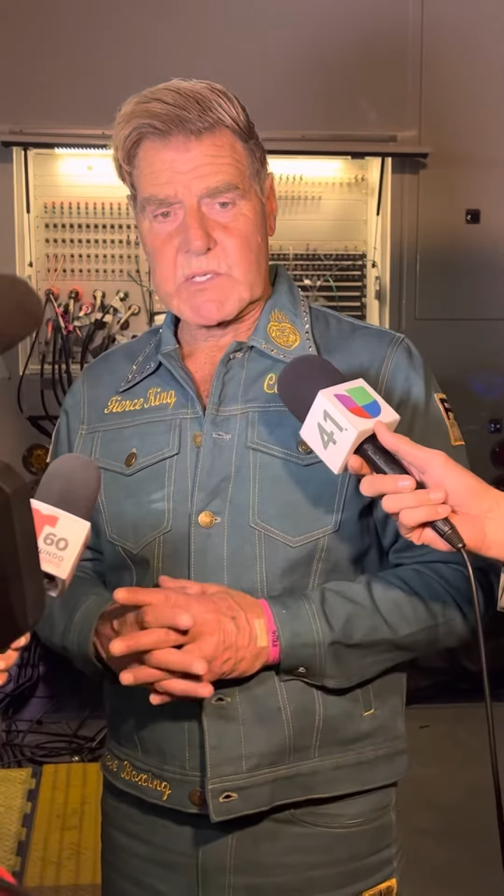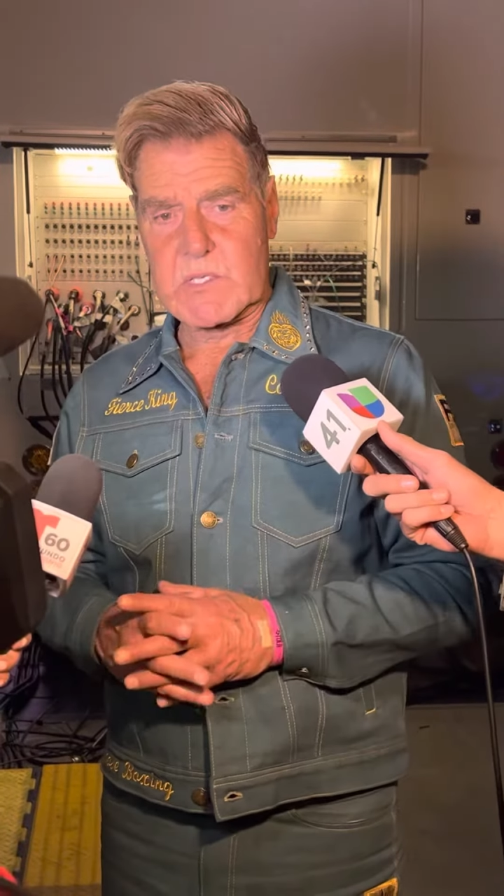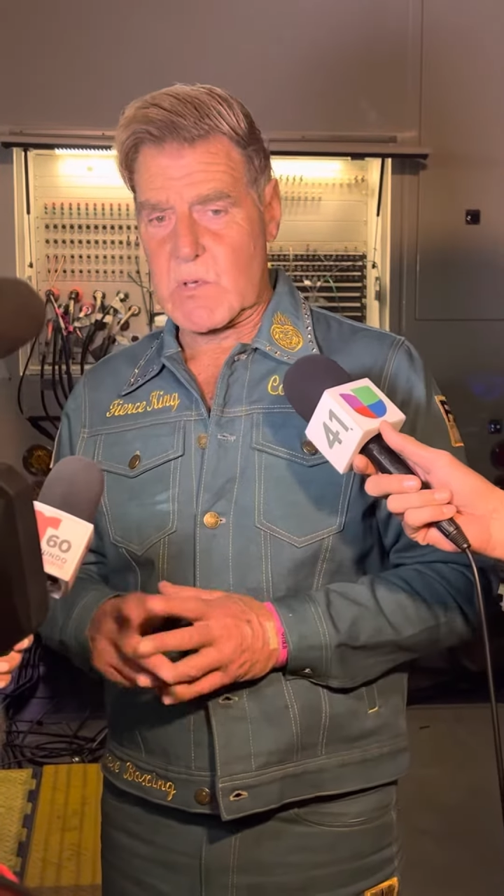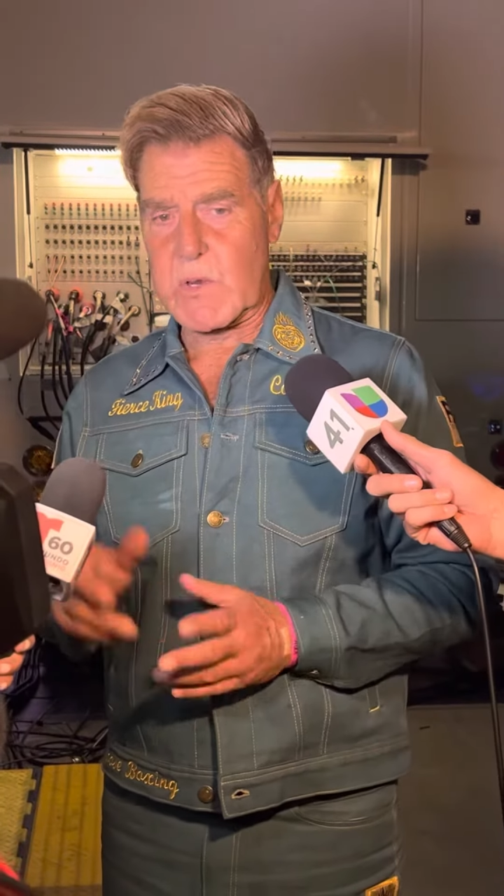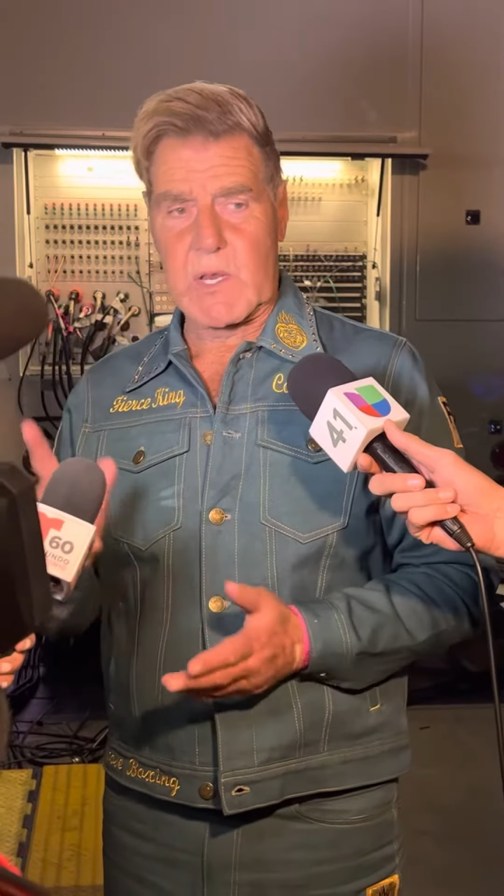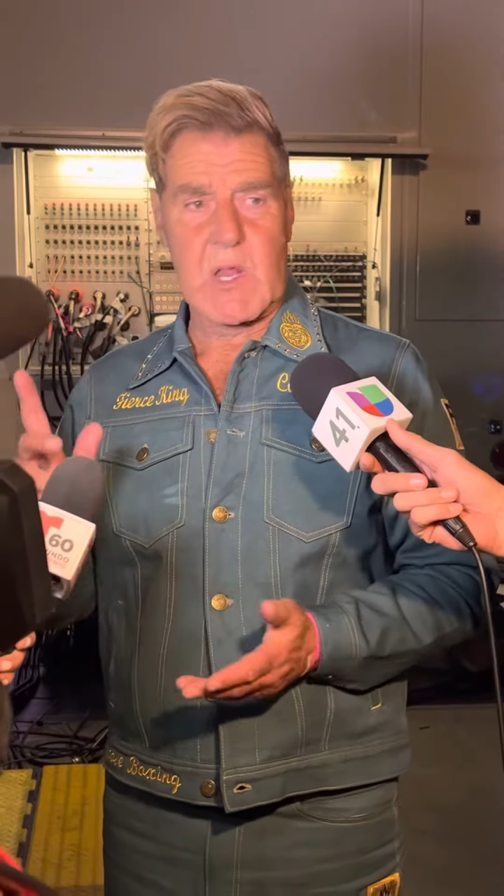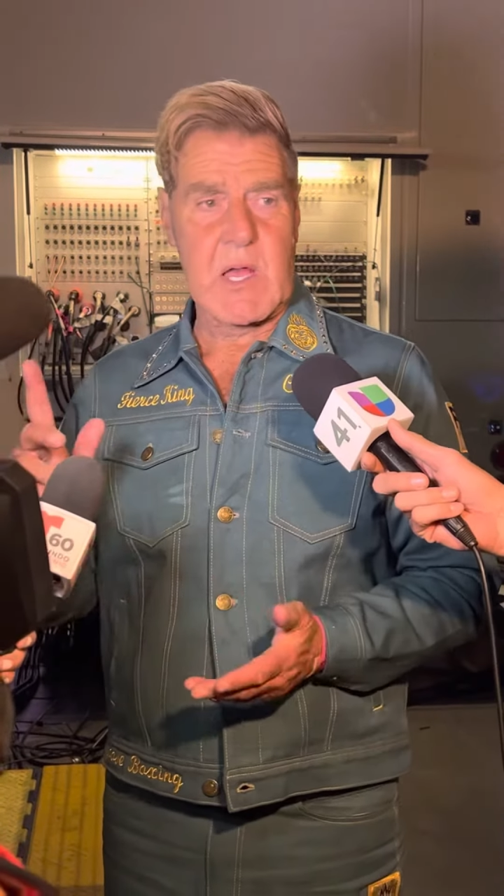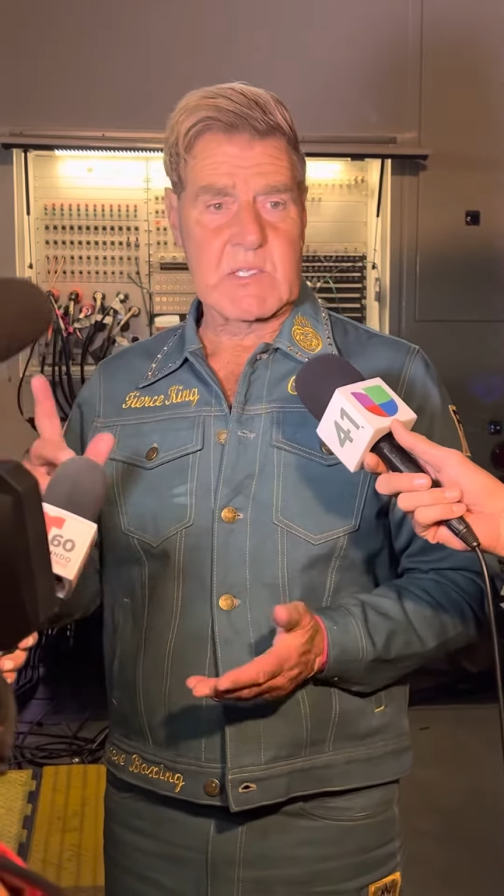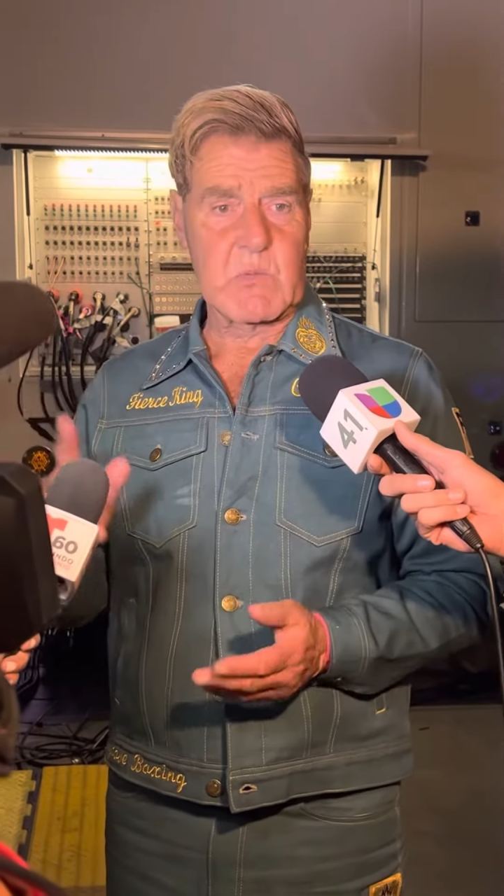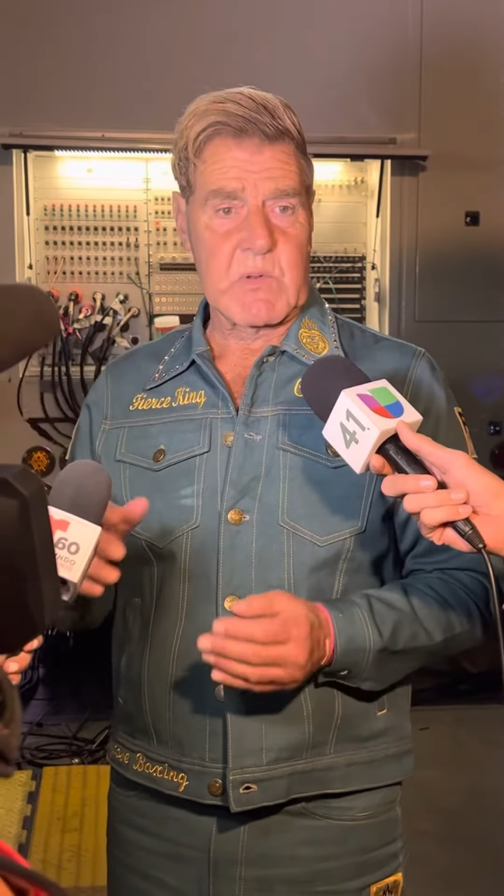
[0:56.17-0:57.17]
He's only
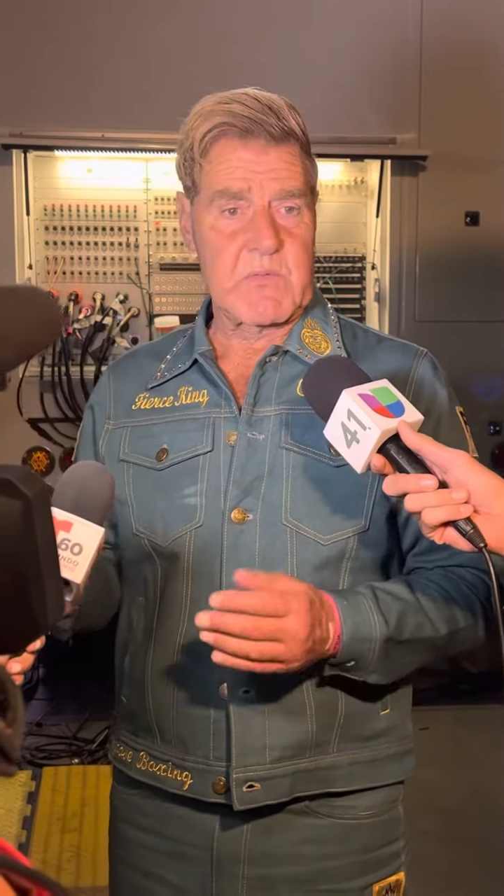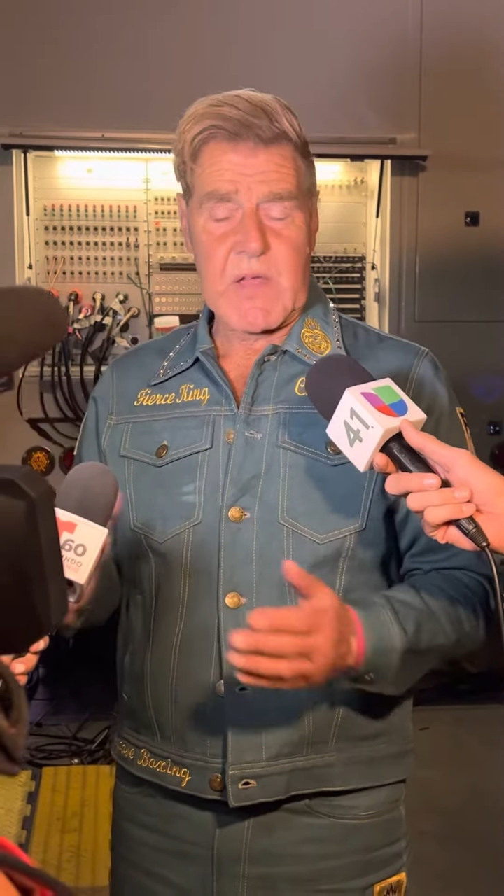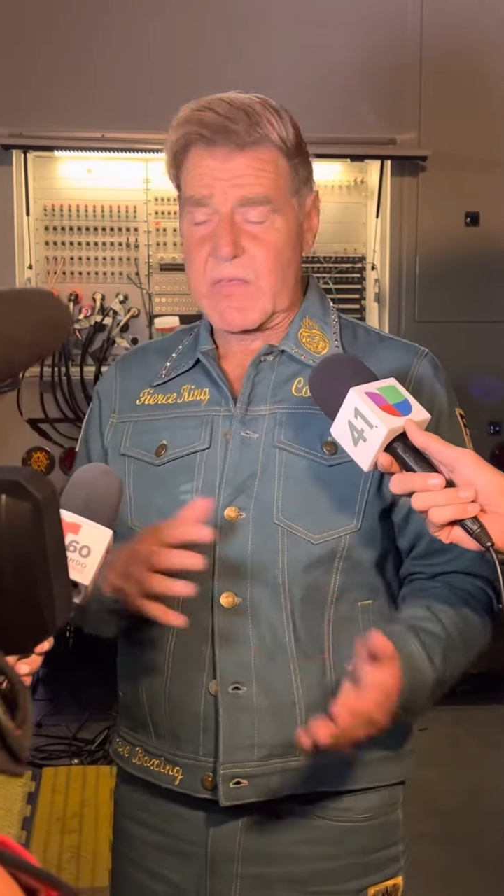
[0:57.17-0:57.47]
lost one fight.